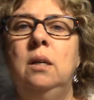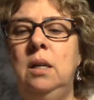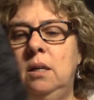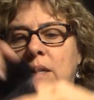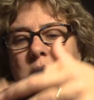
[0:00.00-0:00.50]

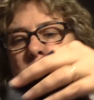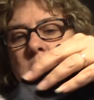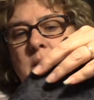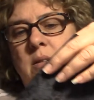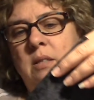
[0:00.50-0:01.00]

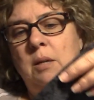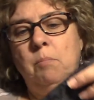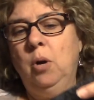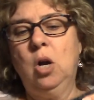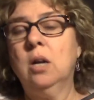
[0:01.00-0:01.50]
in some
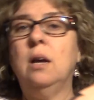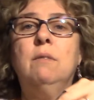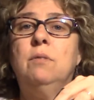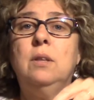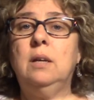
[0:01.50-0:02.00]
part
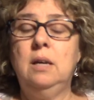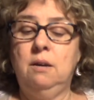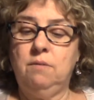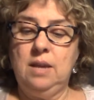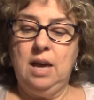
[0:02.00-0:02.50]
of
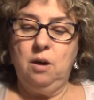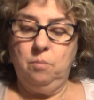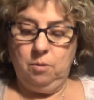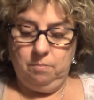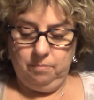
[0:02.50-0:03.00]
the
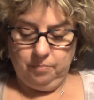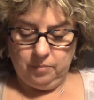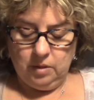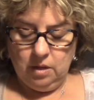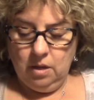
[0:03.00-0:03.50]
album.
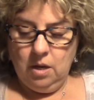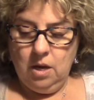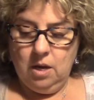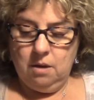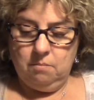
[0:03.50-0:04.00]

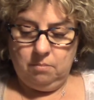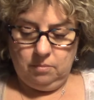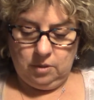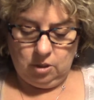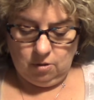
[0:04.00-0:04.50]

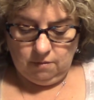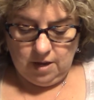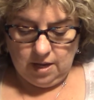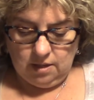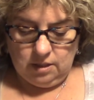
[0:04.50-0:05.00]
So I've
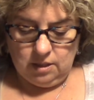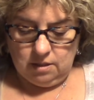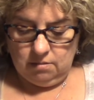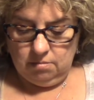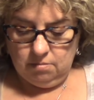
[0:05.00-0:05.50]
got
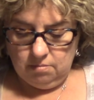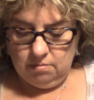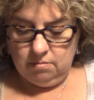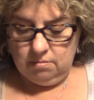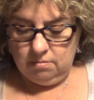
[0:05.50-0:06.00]
a
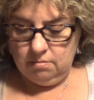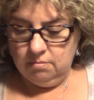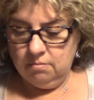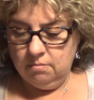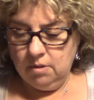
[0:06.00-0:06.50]

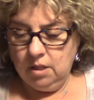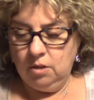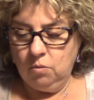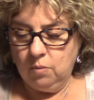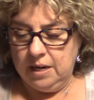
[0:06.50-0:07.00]

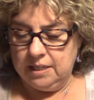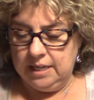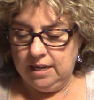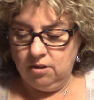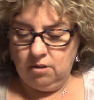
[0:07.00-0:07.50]
little
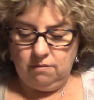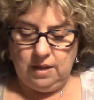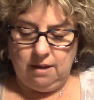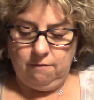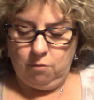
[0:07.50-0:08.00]
rectangle of
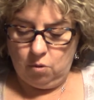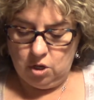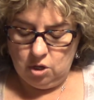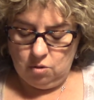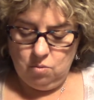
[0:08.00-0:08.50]
that for
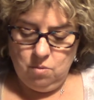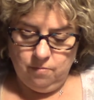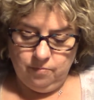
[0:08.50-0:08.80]
you.